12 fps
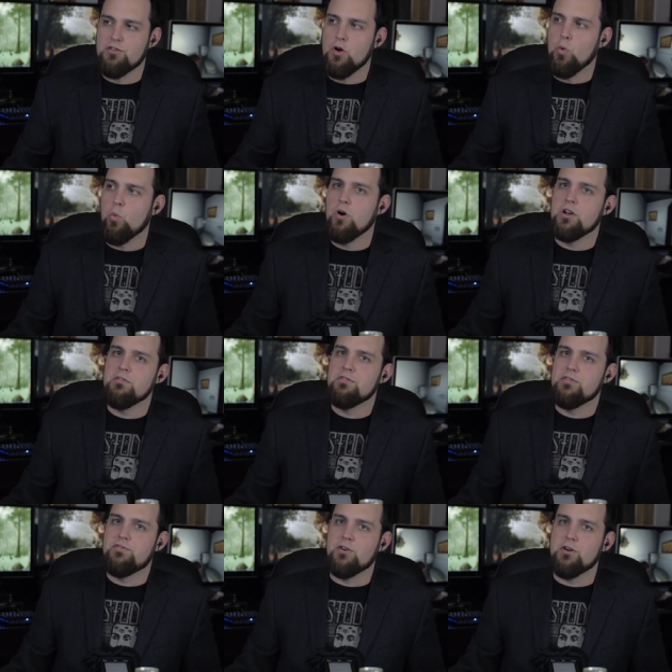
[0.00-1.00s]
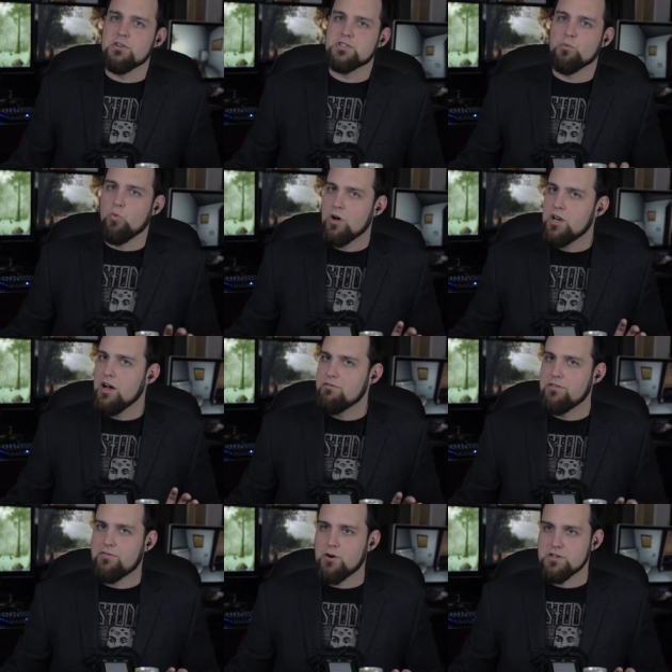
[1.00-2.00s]
So one See, of the first, one
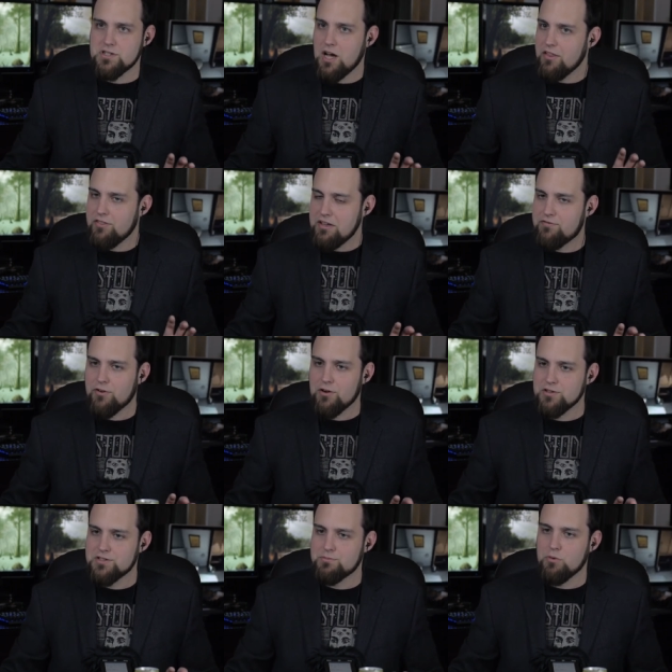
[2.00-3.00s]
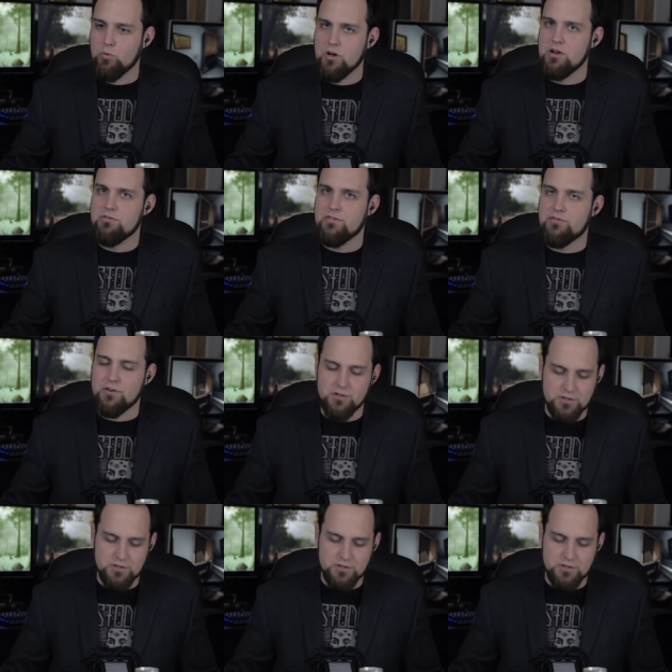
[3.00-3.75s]
of Bitcoin the first, not the first, but one Bitcoin of the